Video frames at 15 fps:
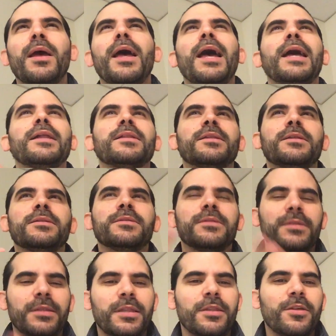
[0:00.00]
And
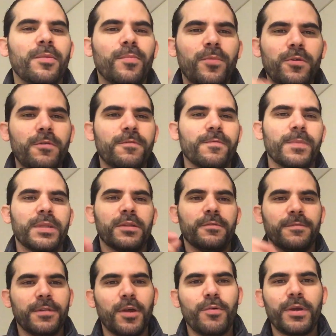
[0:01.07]
the movement, the
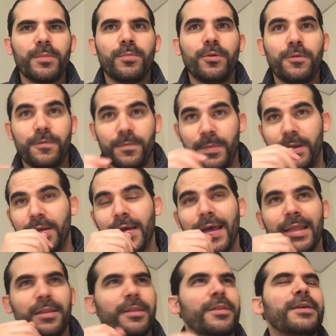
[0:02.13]
flowing movement,
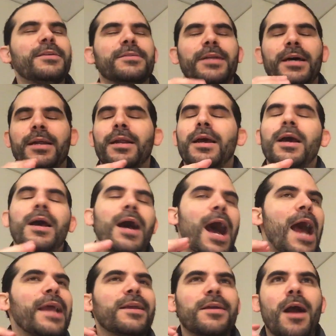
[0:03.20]
and the thing is that
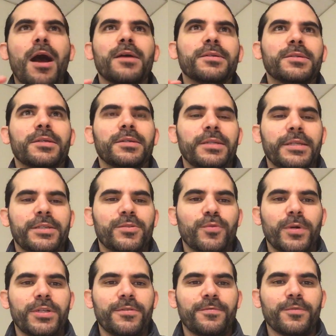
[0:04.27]
I constantly
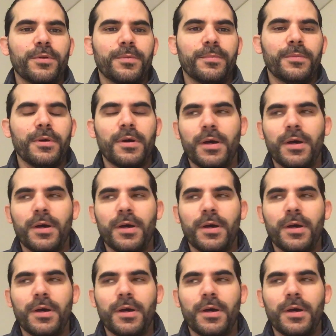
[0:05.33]
switch from